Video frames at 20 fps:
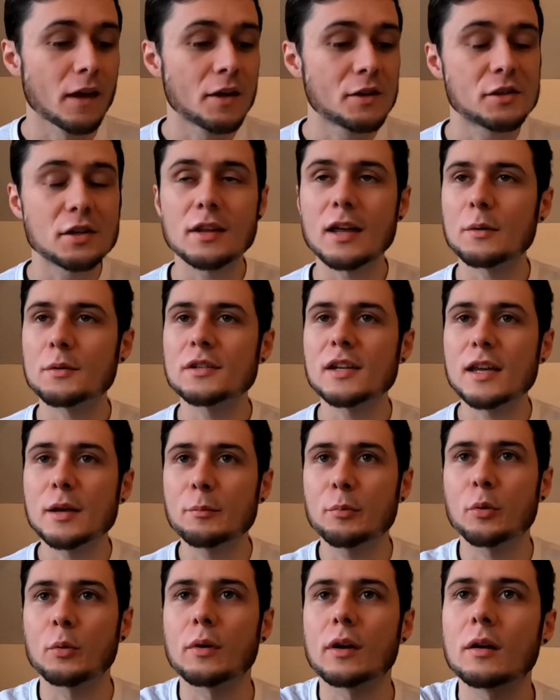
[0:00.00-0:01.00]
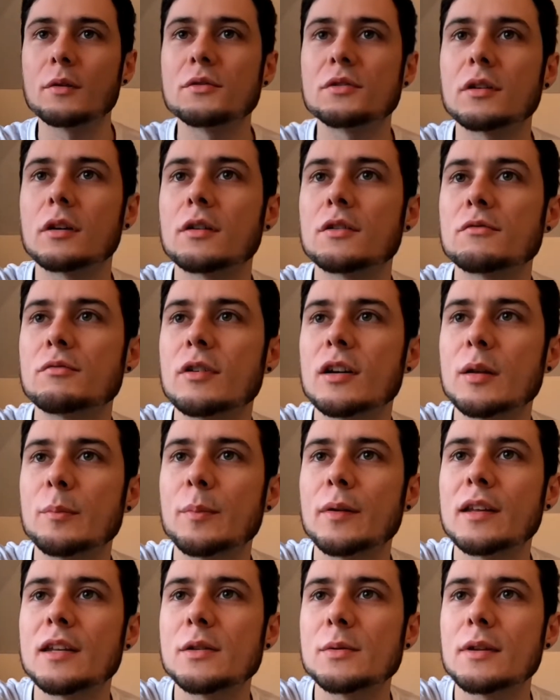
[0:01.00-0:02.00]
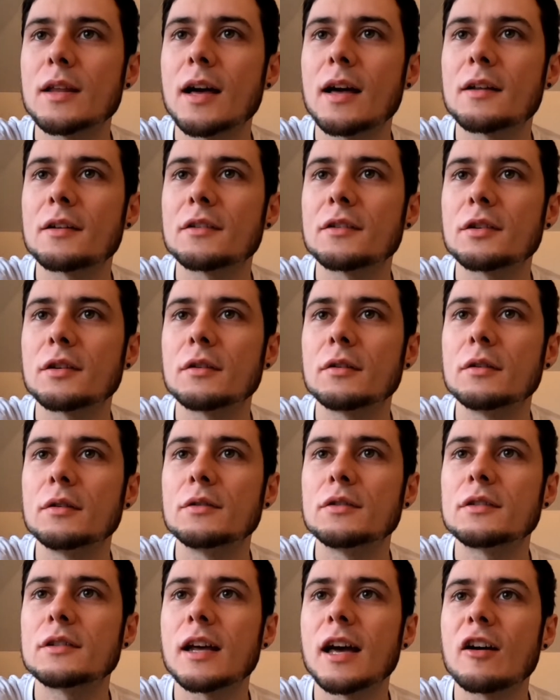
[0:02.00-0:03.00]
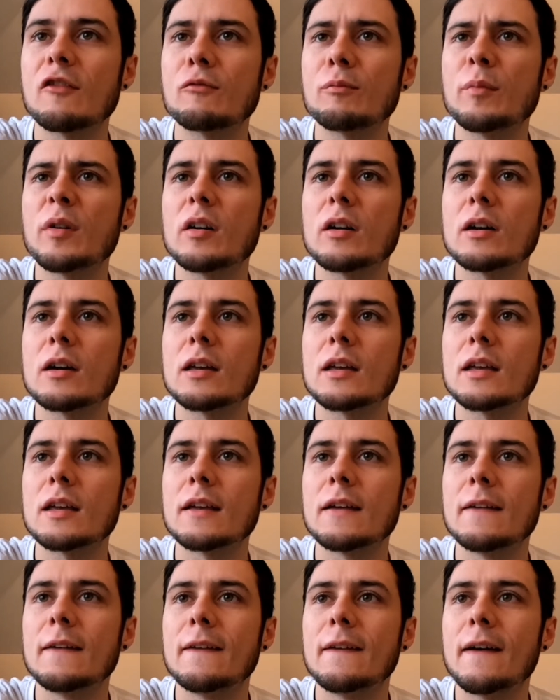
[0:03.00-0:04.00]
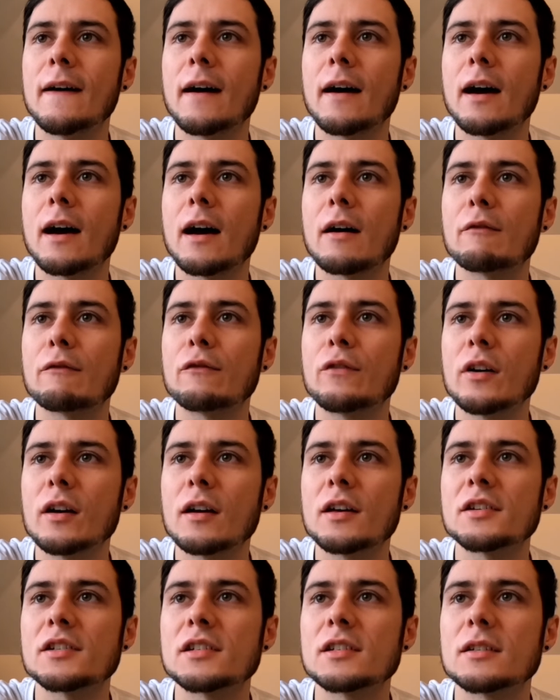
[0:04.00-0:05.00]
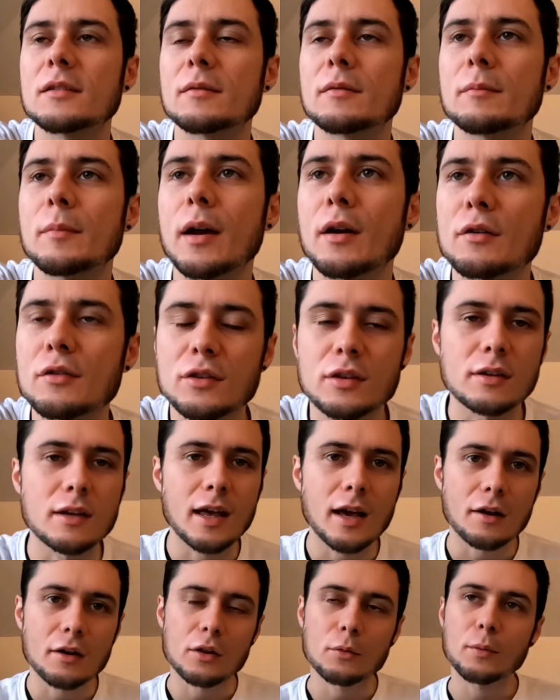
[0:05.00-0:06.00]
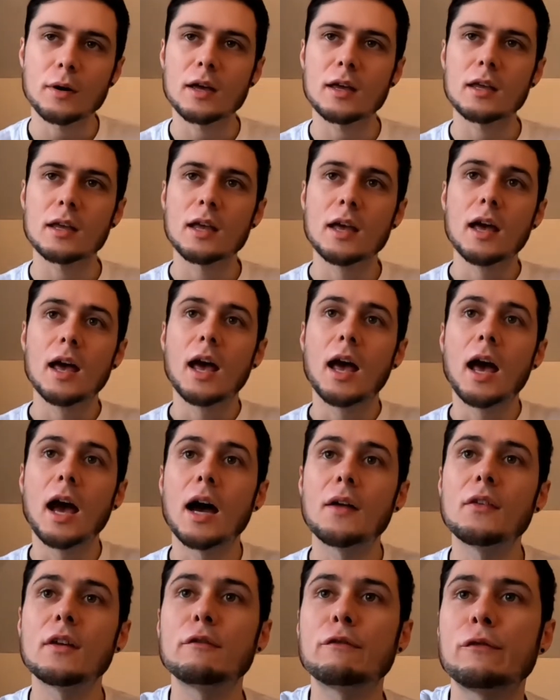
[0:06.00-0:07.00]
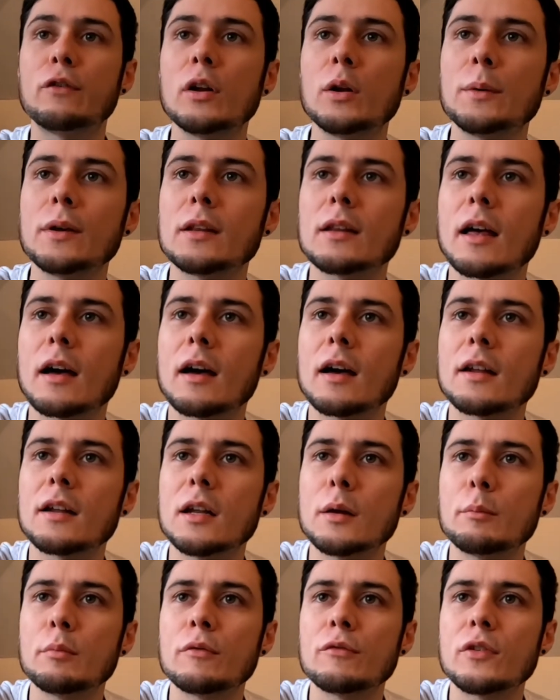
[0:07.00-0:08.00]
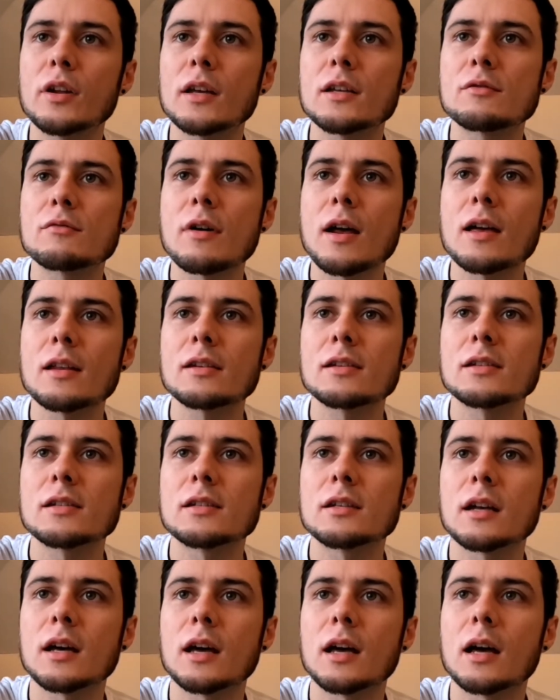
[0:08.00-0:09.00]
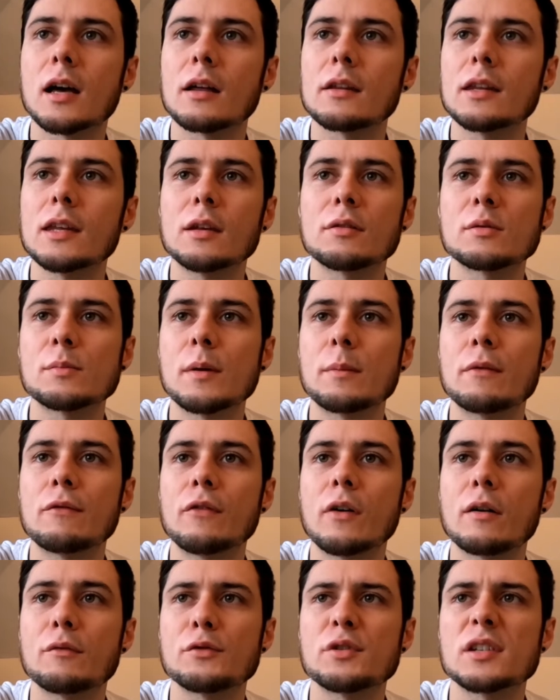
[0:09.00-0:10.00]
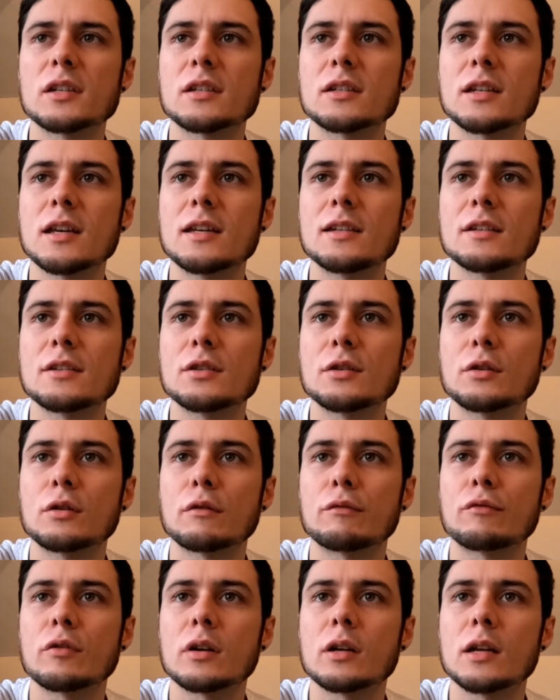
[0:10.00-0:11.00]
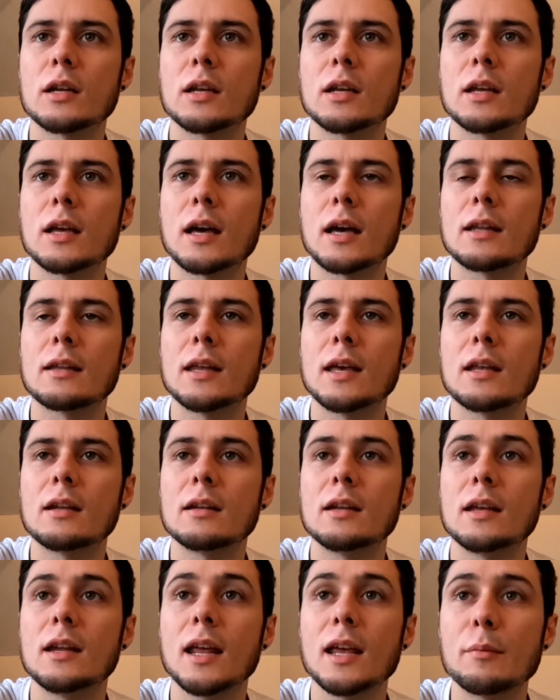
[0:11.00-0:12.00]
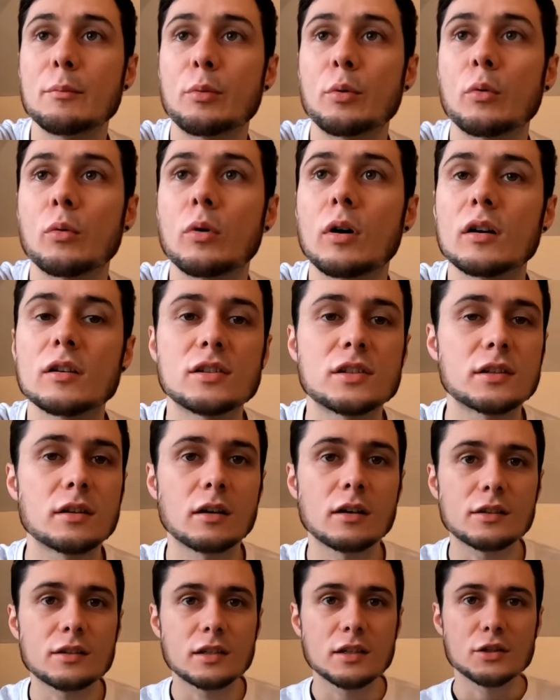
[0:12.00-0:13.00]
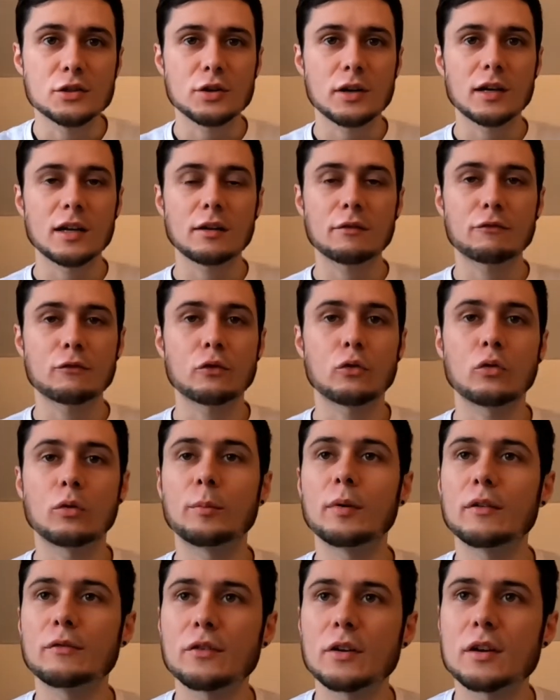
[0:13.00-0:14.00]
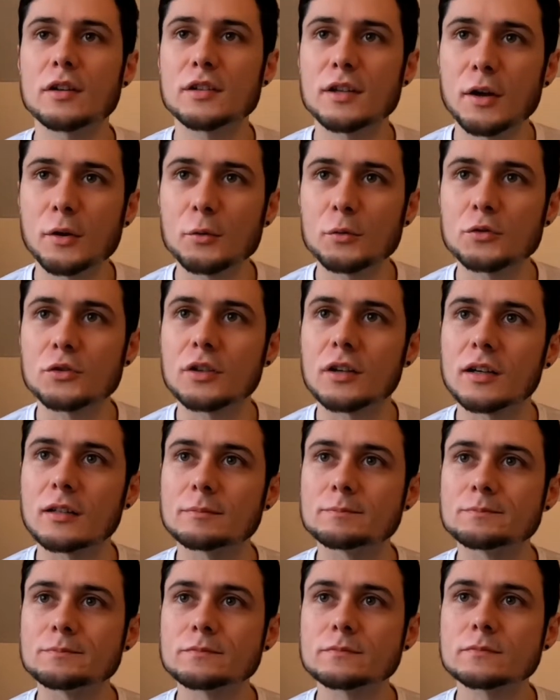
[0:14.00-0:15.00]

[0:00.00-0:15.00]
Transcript: So that was April, and I was really pleased with that to have my first marathon out of the way. And then following that, I had a number of days rest. I think it was maybe 5 or 6 days I took off running. And then in April, I started training for my first ultra.